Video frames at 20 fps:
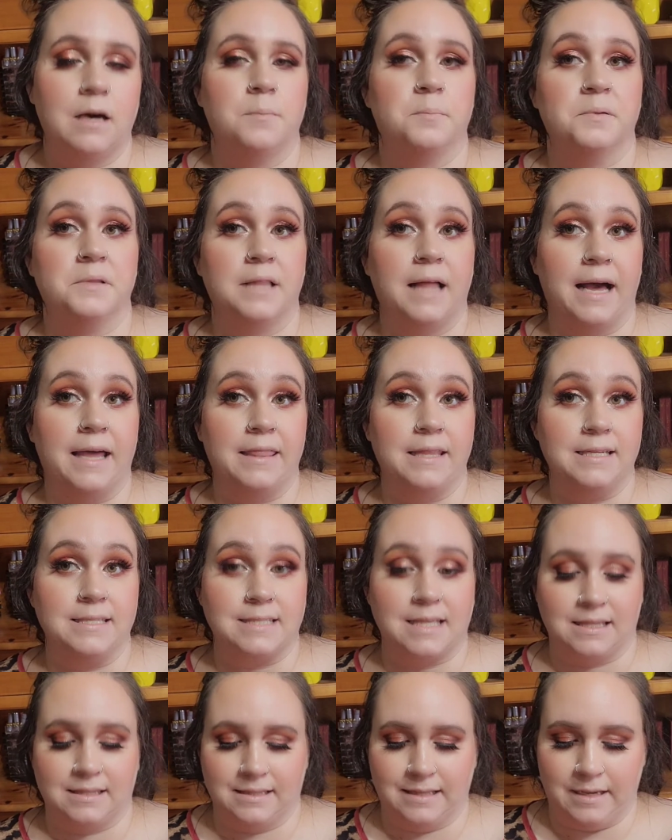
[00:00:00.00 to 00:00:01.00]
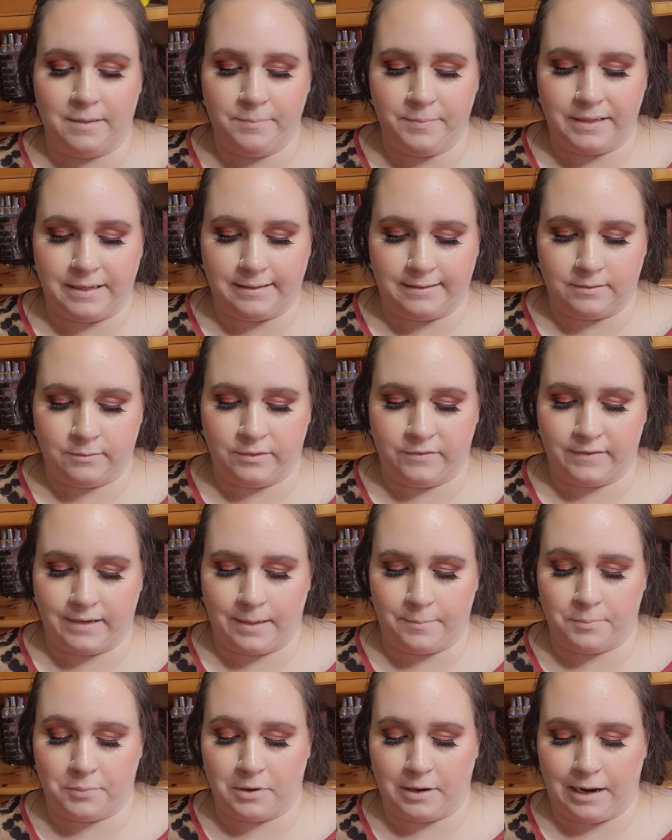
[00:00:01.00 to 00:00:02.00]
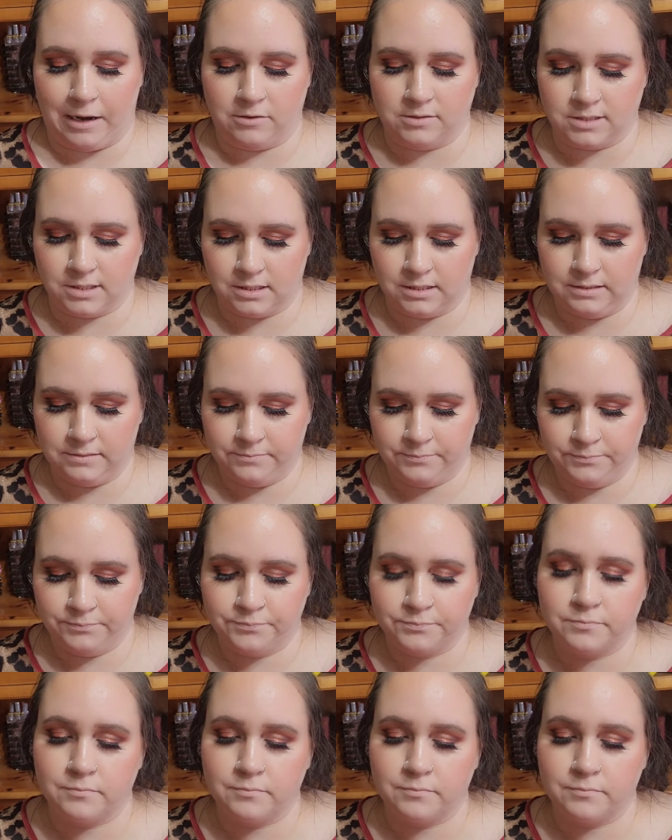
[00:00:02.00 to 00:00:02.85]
apply this lip now that we've got brows on,